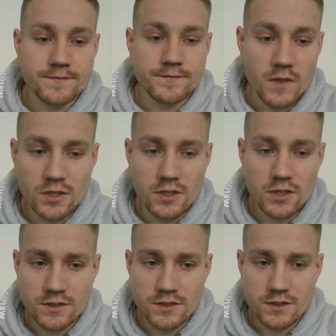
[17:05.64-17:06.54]

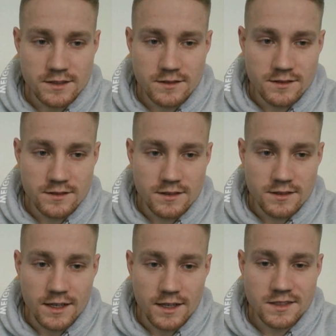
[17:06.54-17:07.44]
Also, I
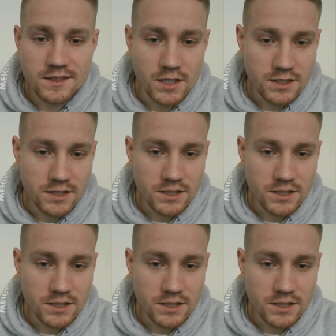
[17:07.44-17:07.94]
like start to